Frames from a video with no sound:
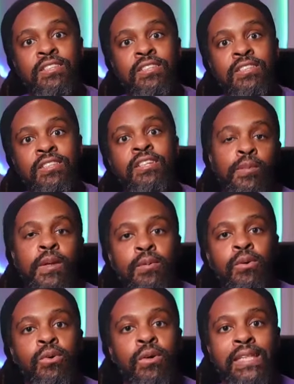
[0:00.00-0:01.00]
is with people
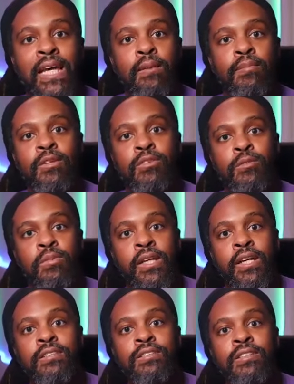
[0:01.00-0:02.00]
who are in that middle
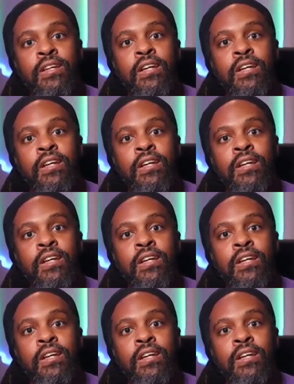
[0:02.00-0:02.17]
place.